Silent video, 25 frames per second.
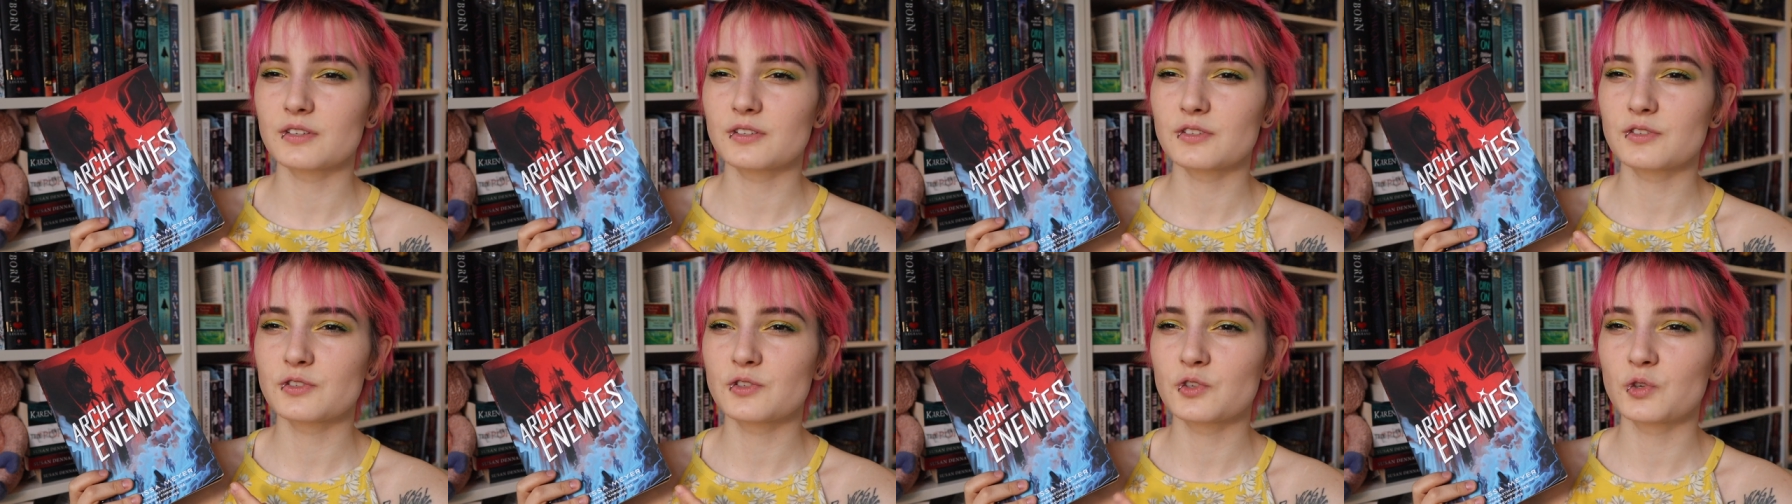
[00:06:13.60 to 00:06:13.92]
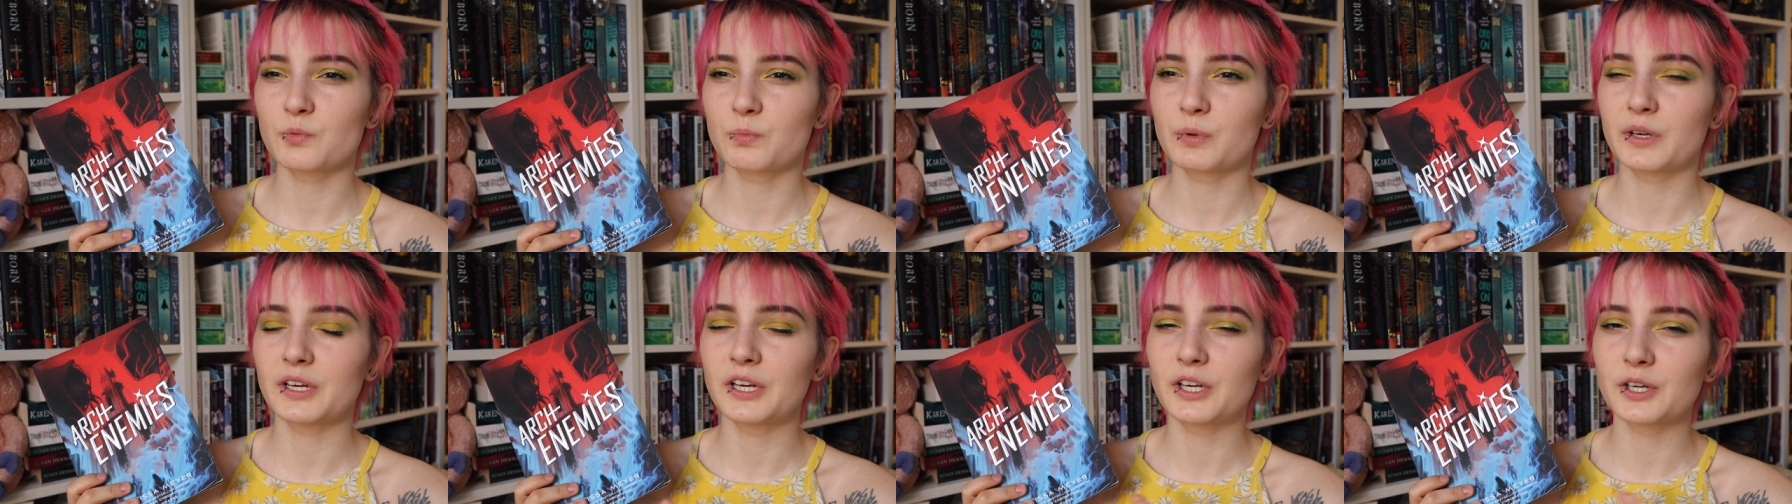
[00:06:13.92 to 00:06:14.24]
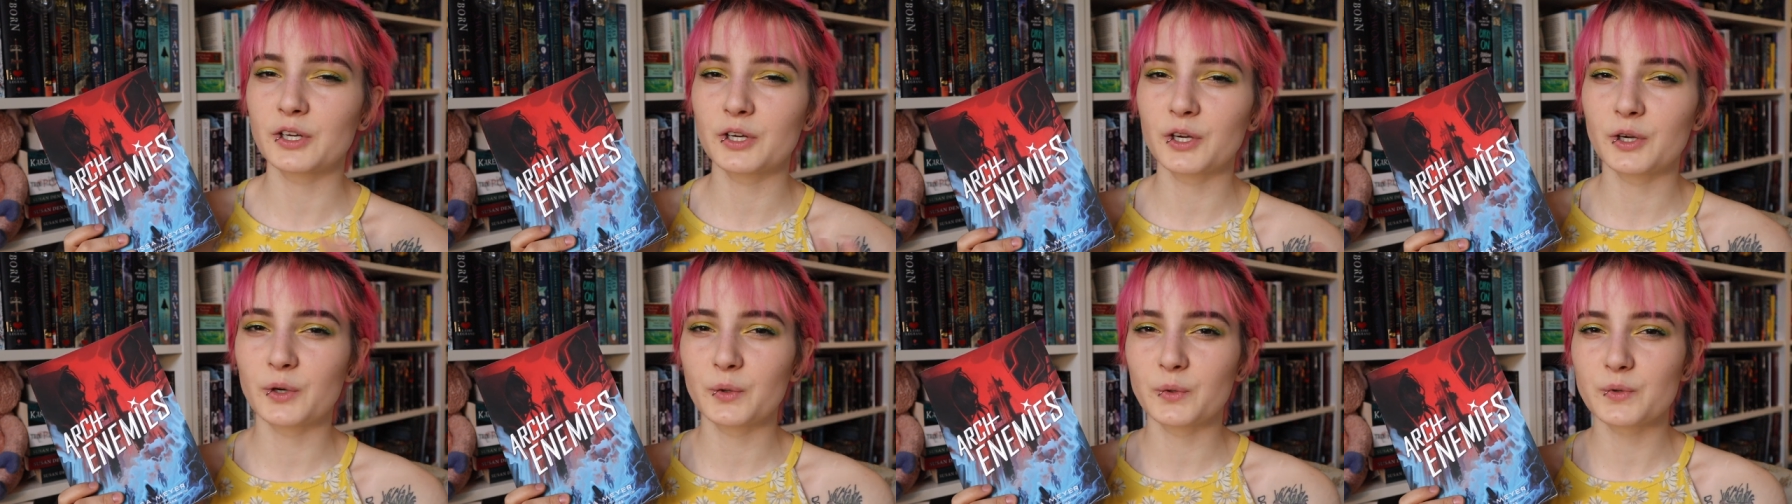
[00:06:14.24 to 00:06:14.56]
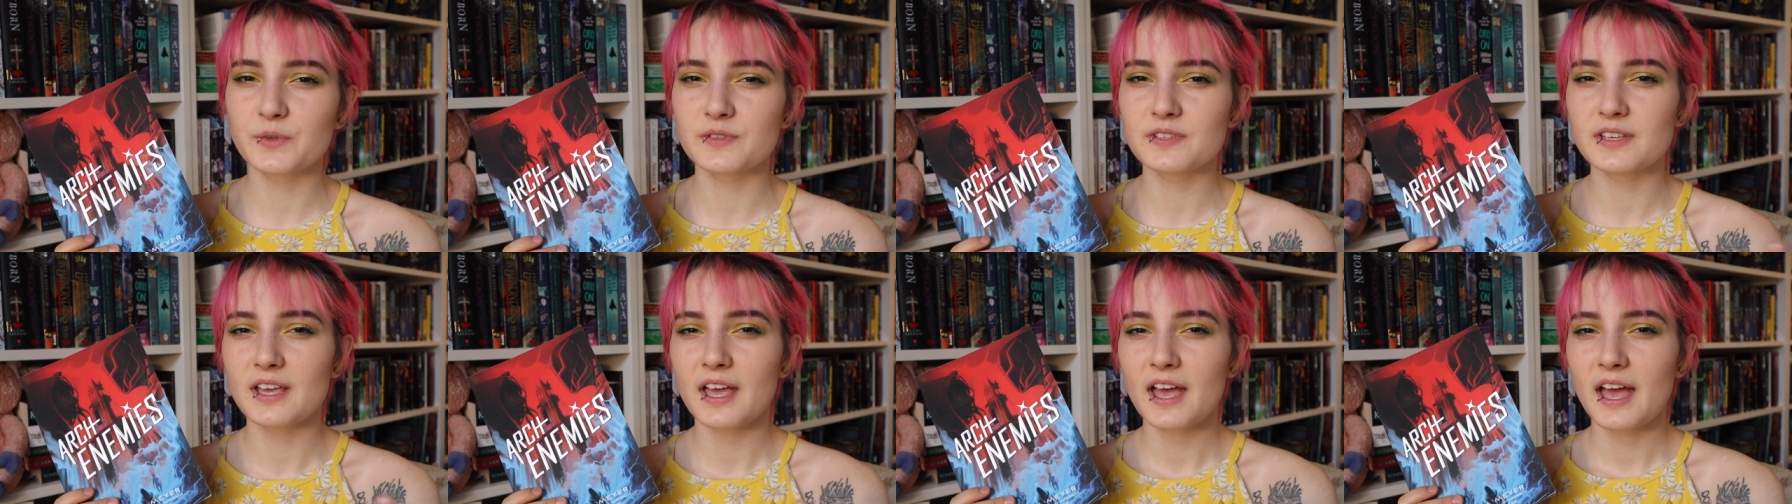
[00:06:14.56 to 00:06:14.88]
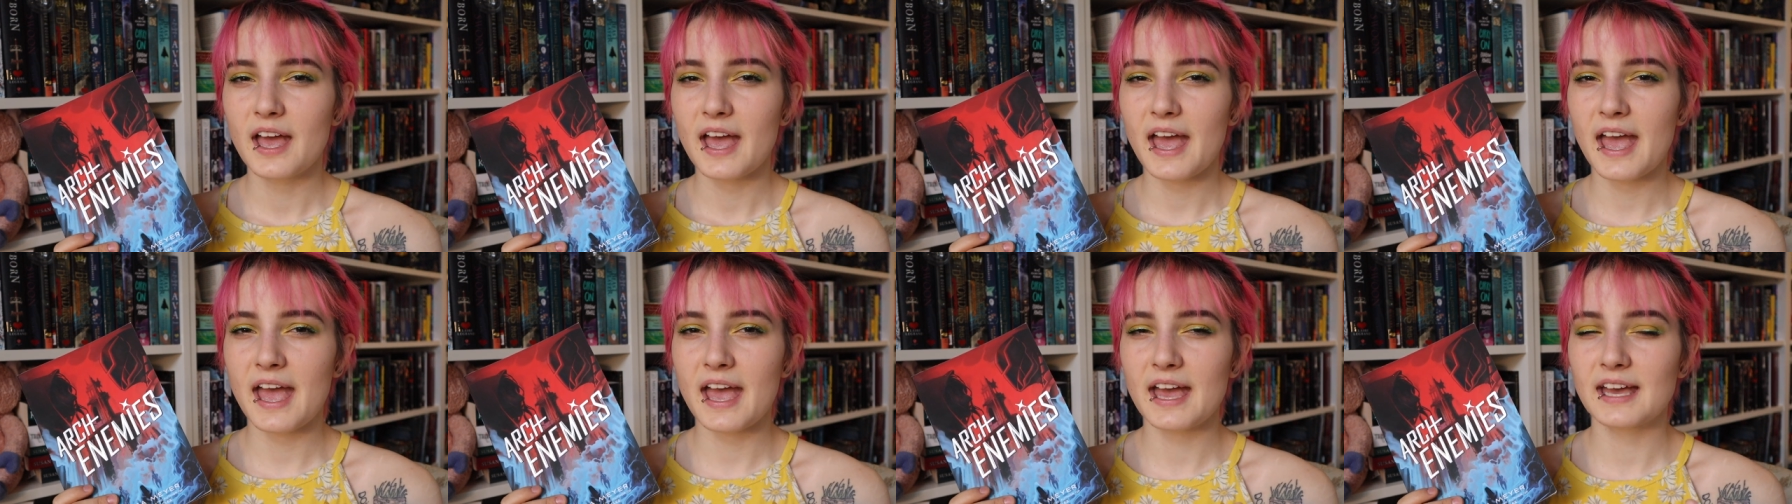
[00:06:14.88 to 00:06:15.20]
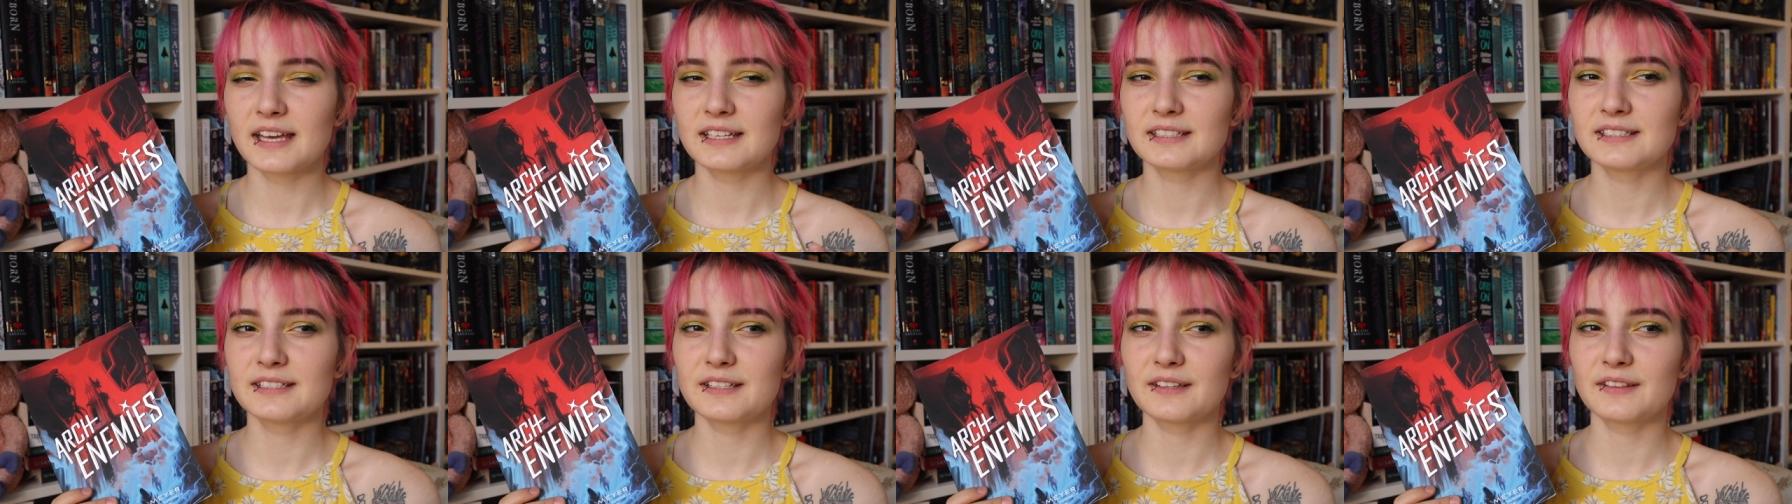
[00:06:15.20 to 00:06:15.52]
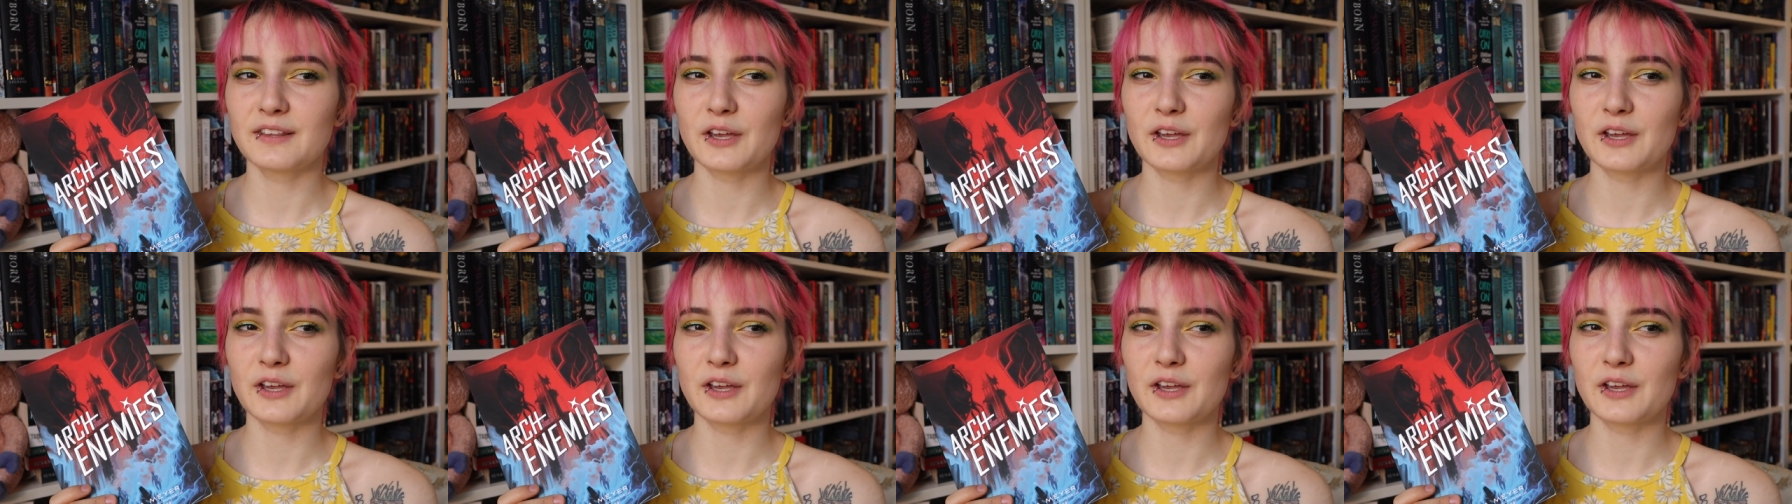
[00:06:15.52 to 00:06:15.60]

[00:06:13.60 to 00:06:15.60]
superheroes and